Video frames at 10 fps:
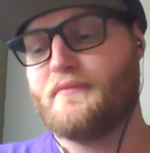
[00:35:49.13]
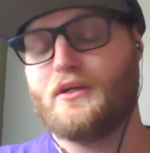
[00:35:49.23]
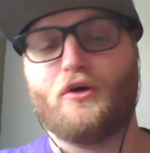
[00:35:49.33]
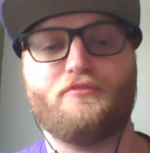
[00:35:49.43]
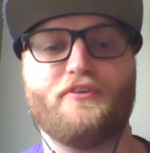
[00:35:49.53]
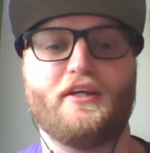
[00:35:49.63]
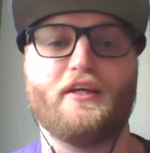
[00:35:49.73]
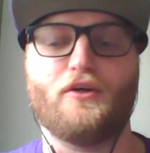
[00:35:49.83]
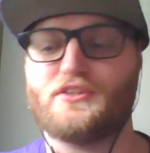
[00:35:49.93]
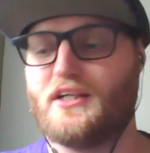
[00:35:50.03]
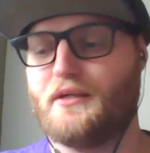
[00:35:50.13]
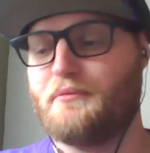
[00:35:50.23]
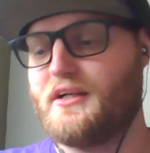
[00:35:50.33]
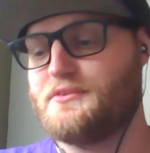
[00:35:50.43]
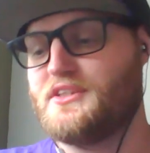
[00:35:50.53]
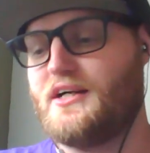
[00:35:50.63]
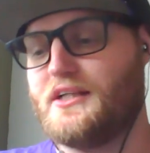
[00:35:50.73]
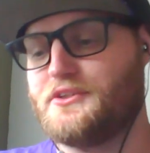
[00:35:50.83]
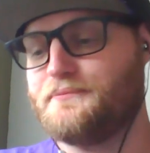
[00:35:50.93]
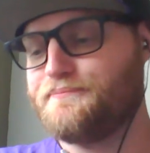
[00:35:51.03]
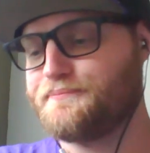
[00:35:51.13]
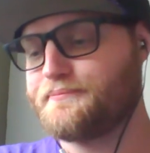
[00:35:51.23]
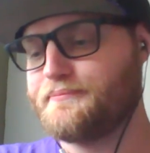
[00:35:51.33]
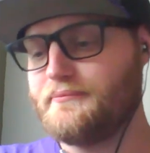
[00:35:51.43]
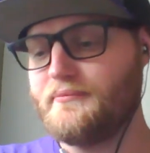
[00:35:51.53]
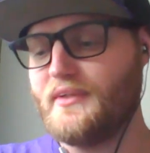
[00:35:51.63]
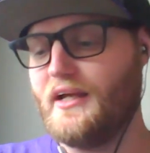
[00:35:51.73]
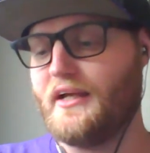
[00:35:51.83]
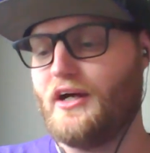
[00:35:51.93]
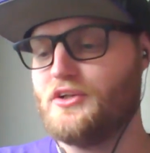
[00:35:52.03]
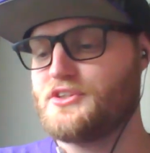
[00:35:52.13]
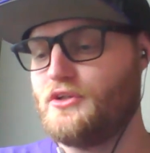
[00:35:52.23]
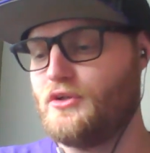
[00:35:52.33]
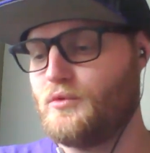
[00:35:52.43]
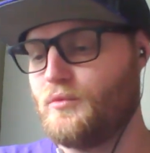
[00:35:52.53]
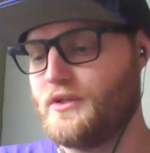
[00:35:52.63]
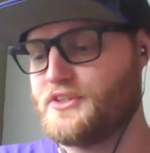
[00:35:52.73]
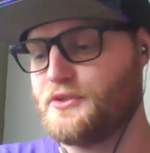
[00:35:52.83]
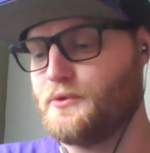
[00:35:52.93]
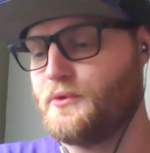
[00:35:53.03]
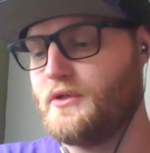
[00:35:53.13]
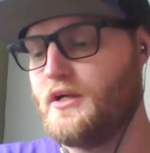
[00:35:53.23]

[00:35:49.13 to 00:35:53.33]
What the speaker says: Hopefully Ohtani becomes a Dodger. And I also want to